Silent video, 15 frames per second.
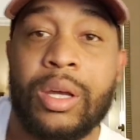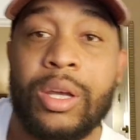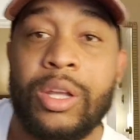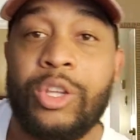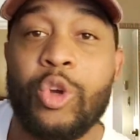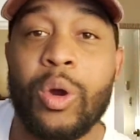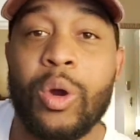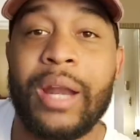
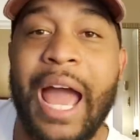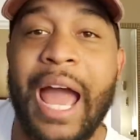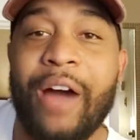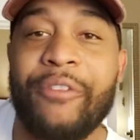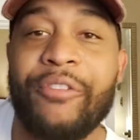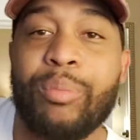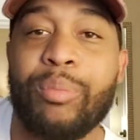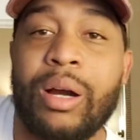You're an
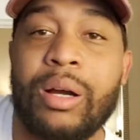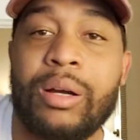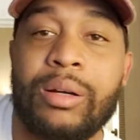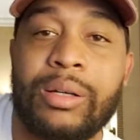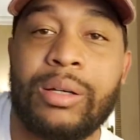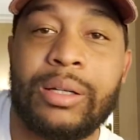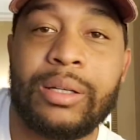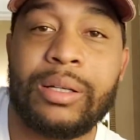alpha, bro.
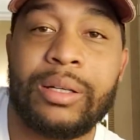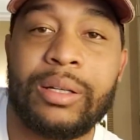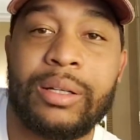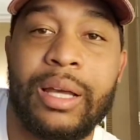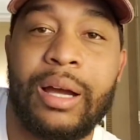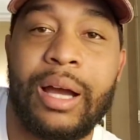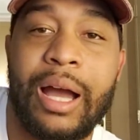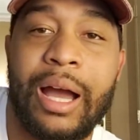
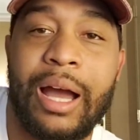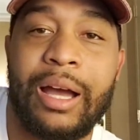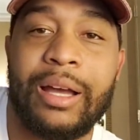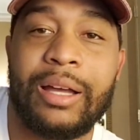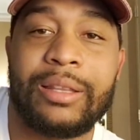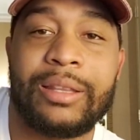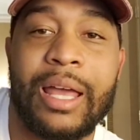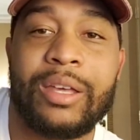Yeah,
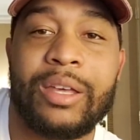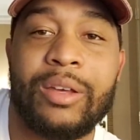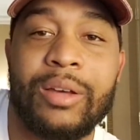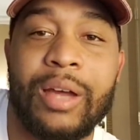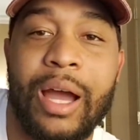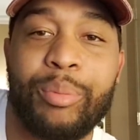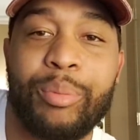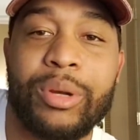thank you.
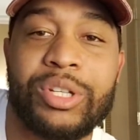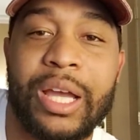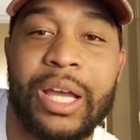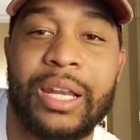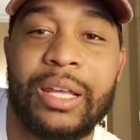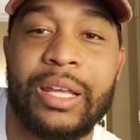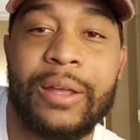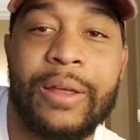I appreciate
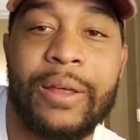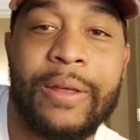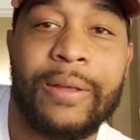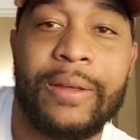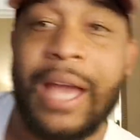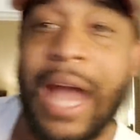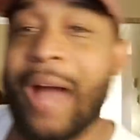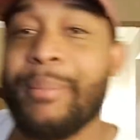it.
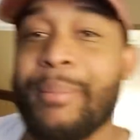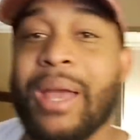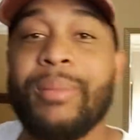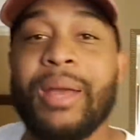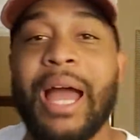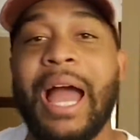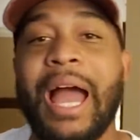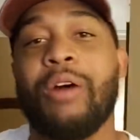God made
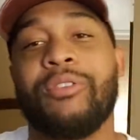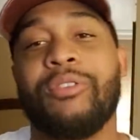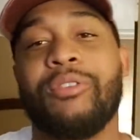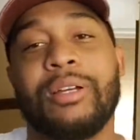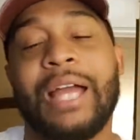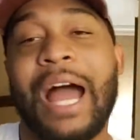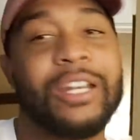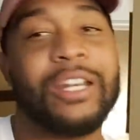me an alpha.
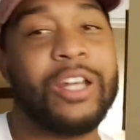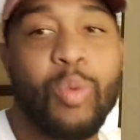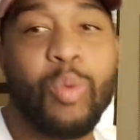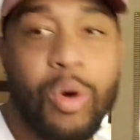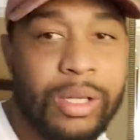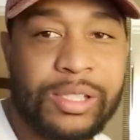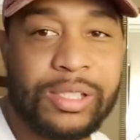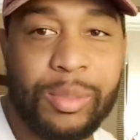God don't
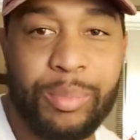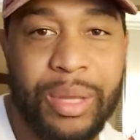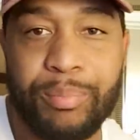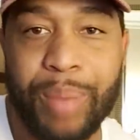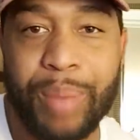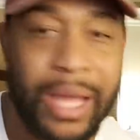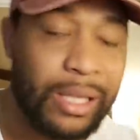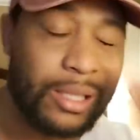want us to be
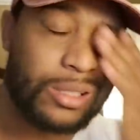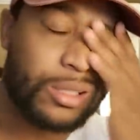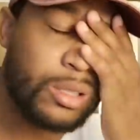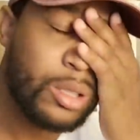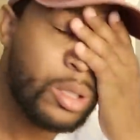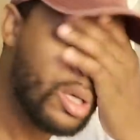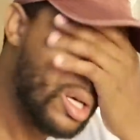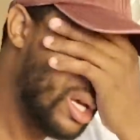betas.
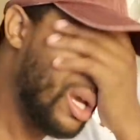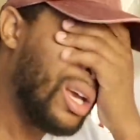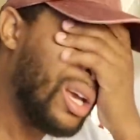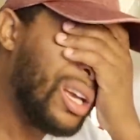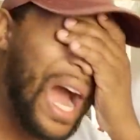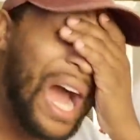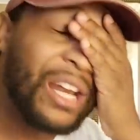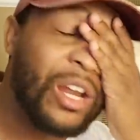
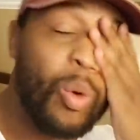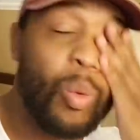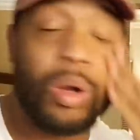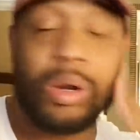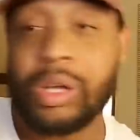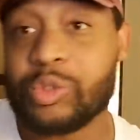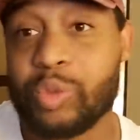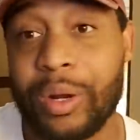God don't want
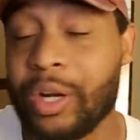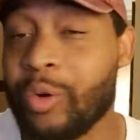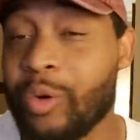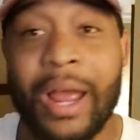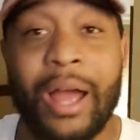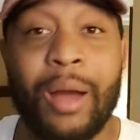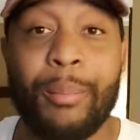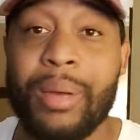us running
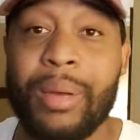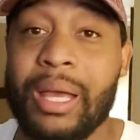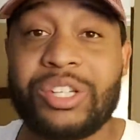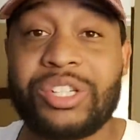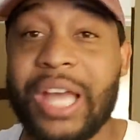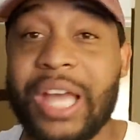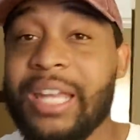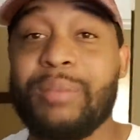around being
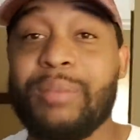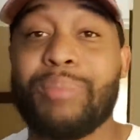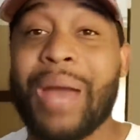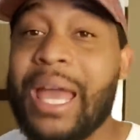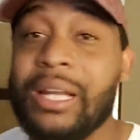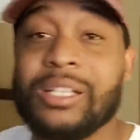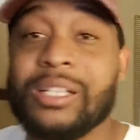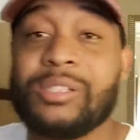shady betas,